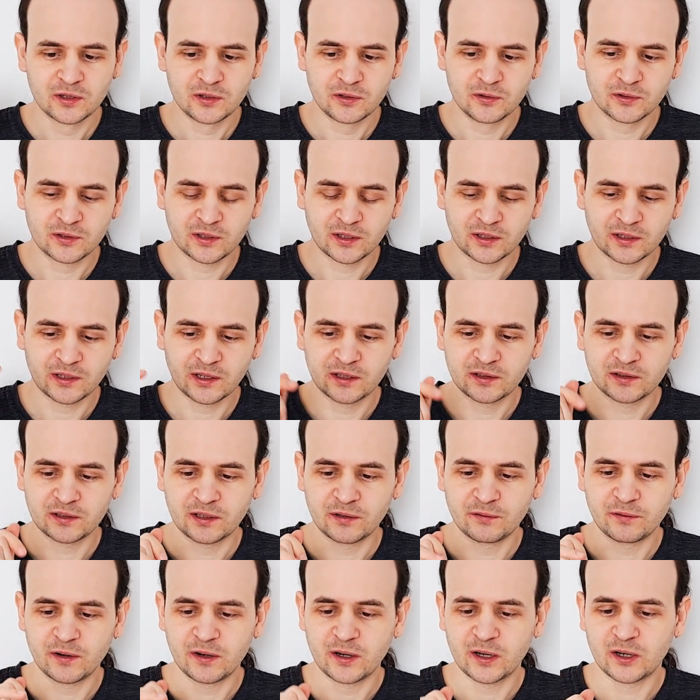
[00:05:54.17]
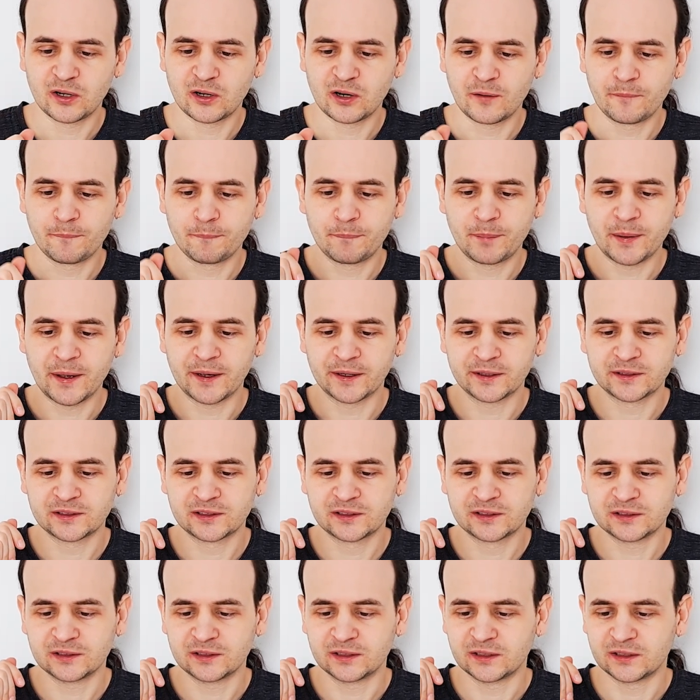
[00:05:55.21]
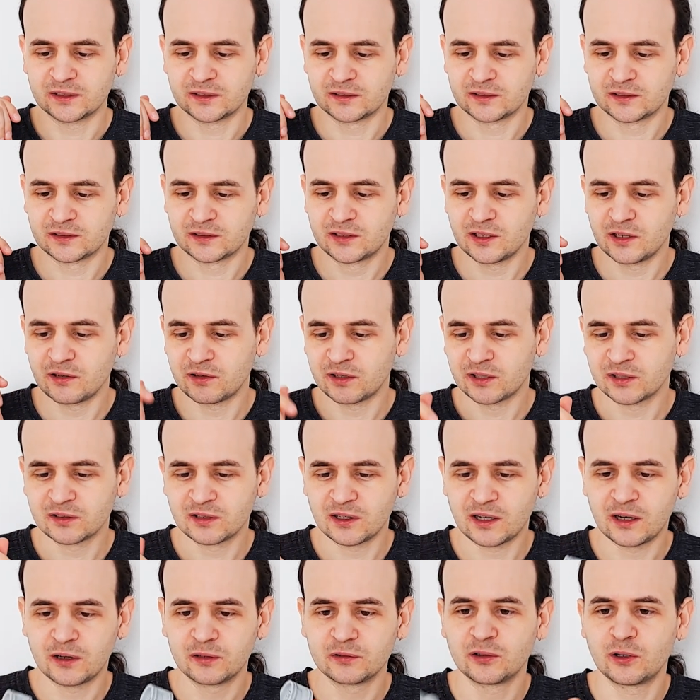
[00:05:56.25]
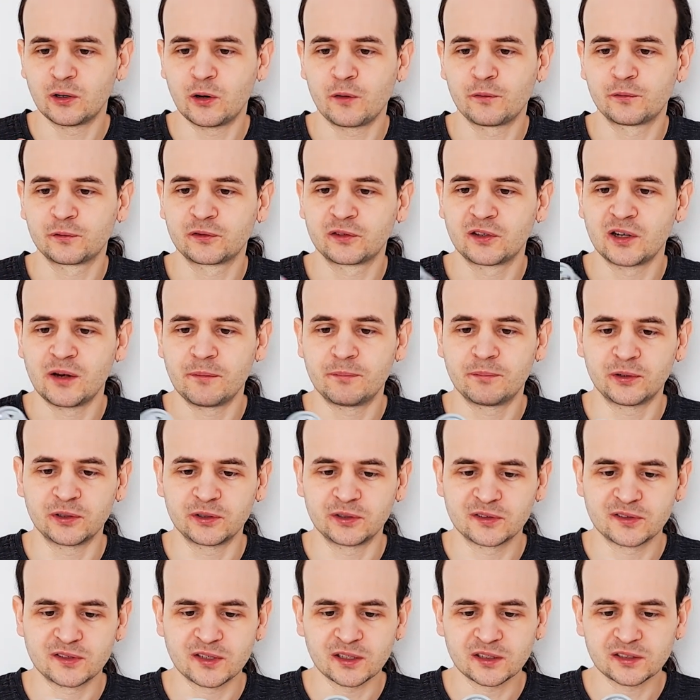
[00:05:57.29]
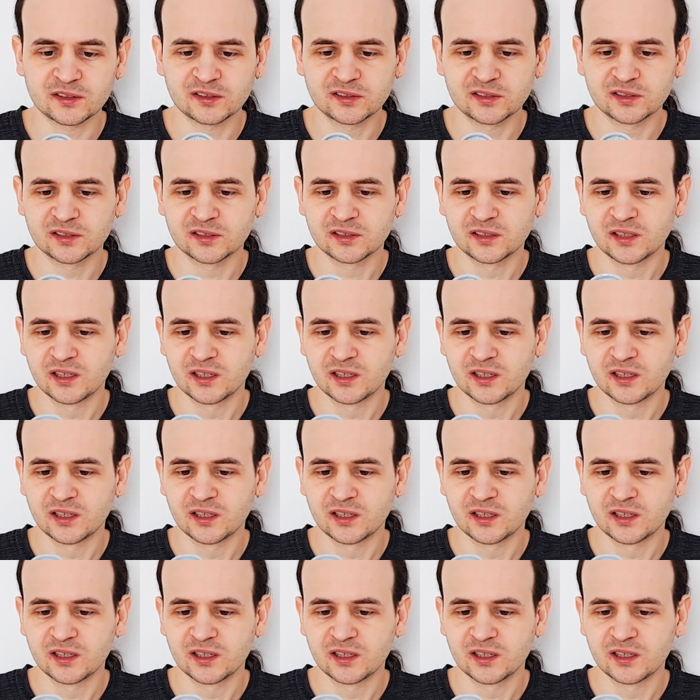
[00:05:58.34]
You can get a very compact uh, gearing down of 3.6,